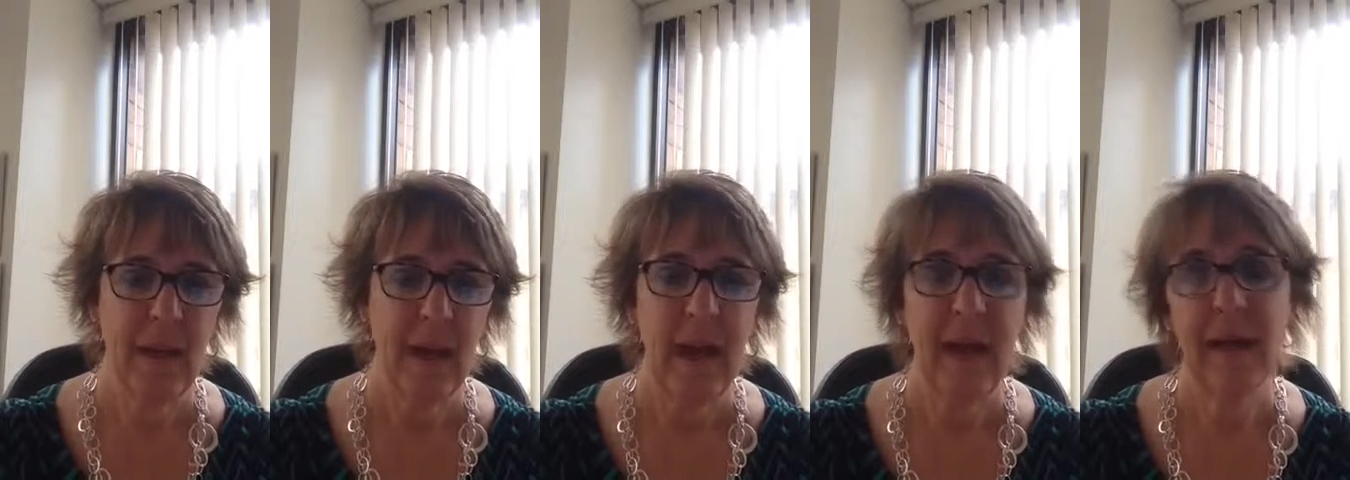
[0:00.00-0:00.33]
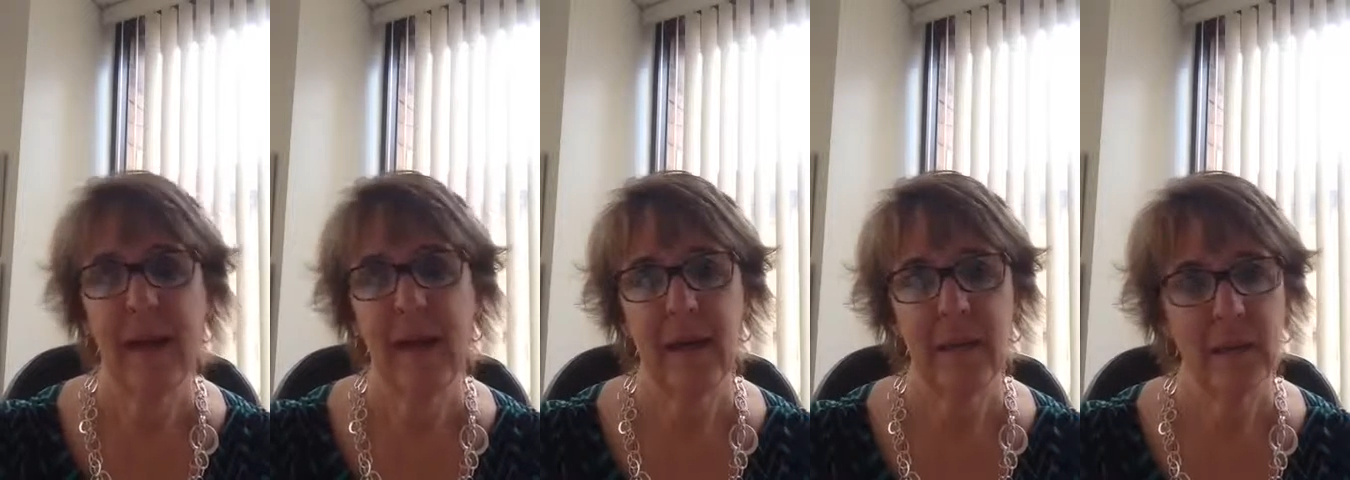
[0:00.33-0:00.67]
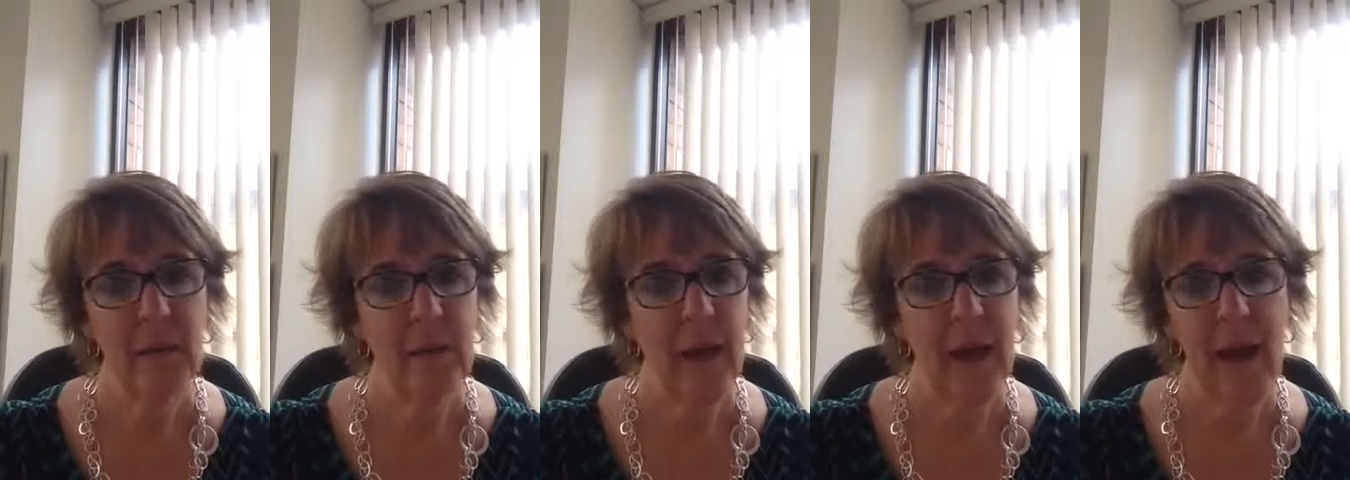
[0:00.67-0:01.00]
I can't
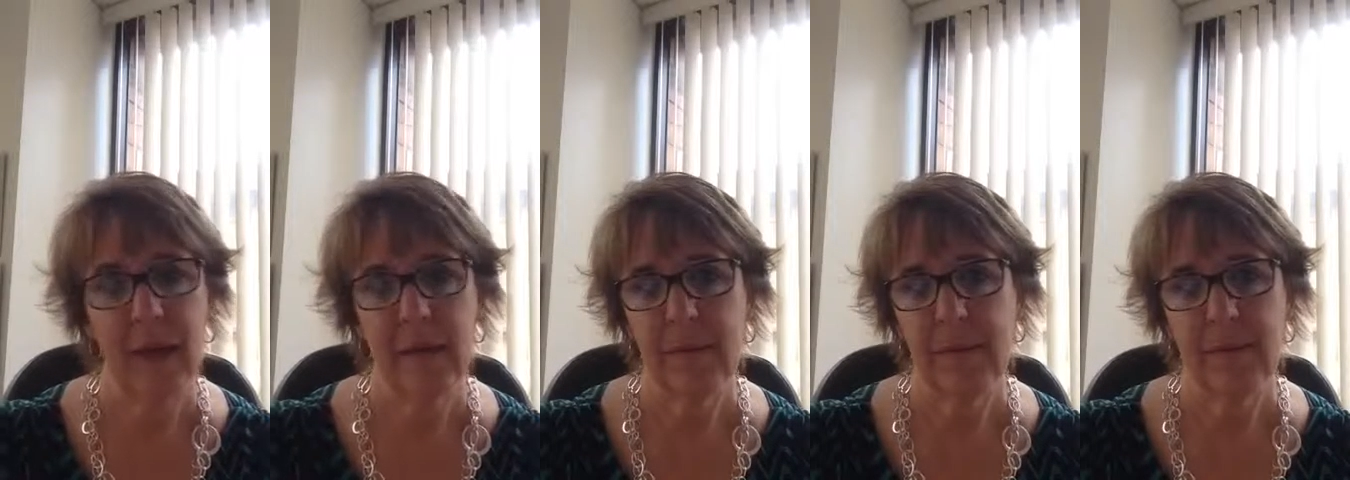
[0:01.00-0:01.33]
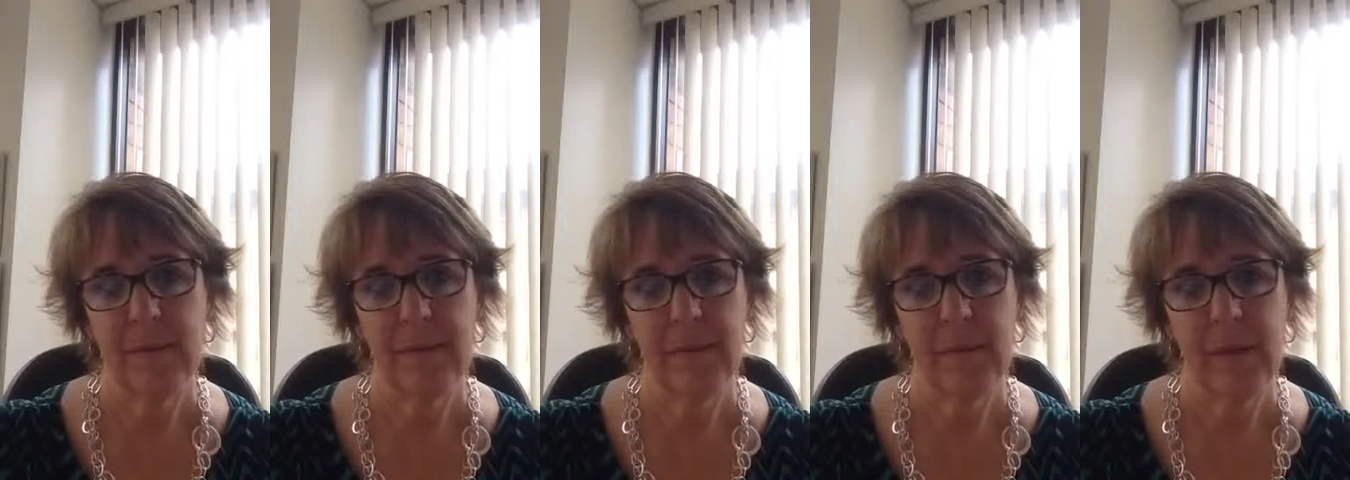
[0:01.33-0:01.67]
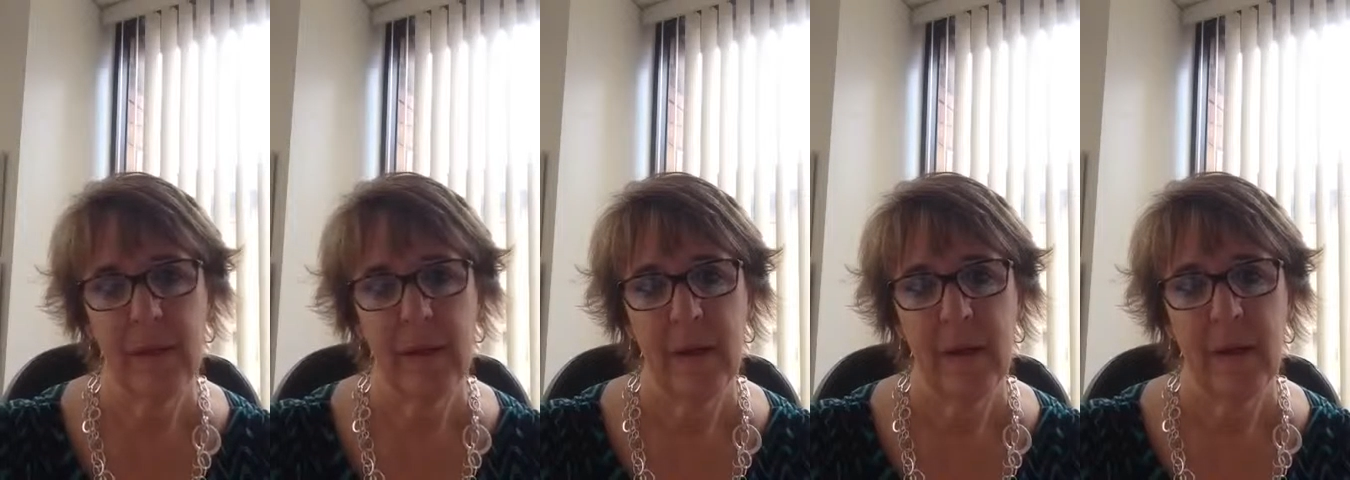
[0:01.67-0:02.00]
do that.
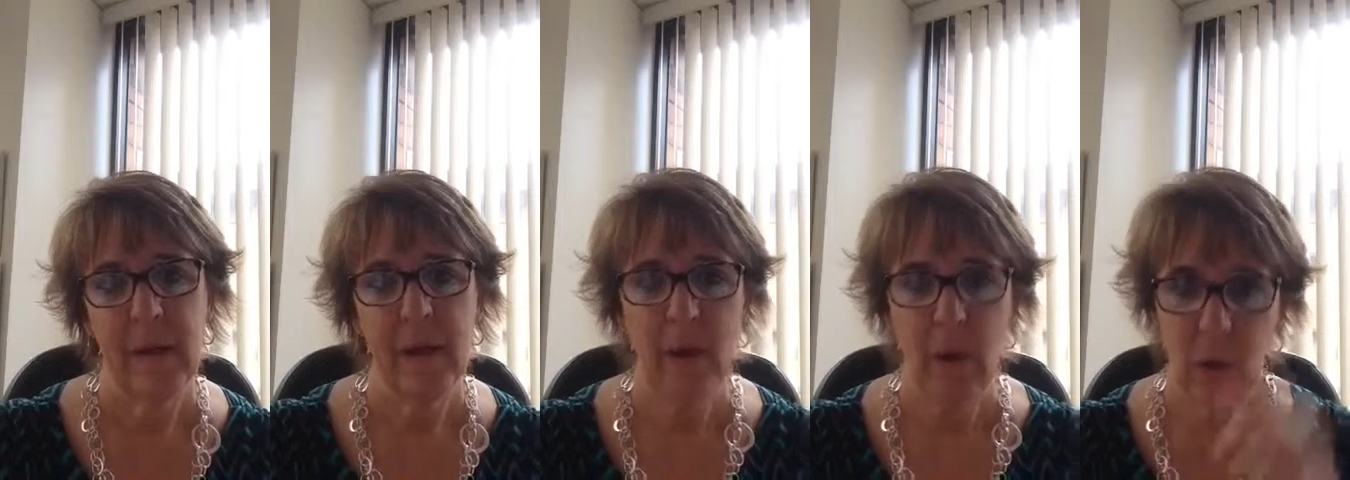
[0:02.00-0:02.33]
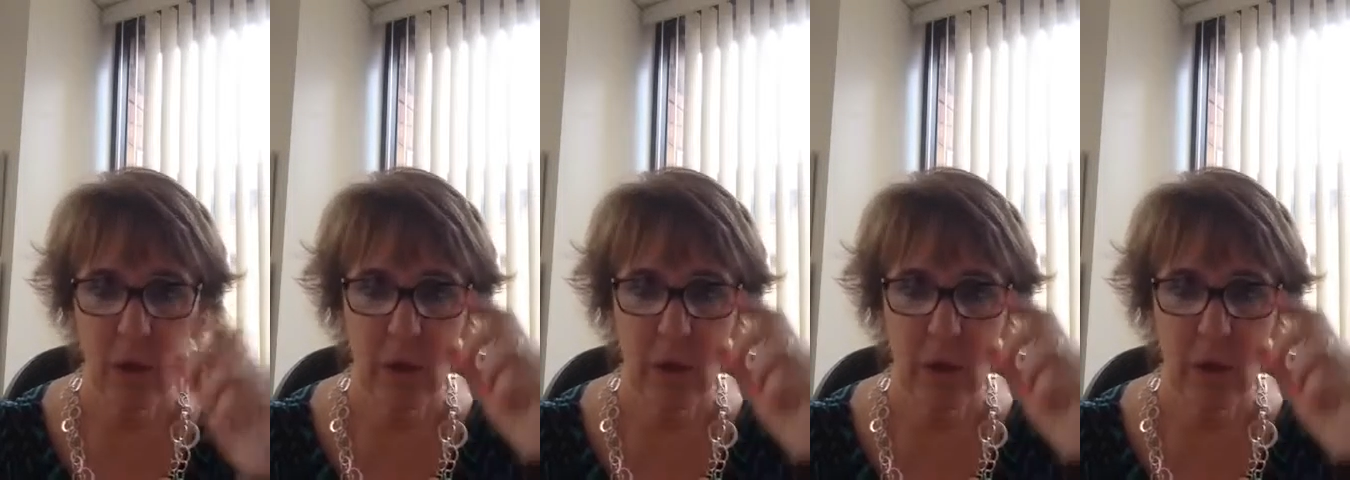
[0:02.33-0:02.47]
You know,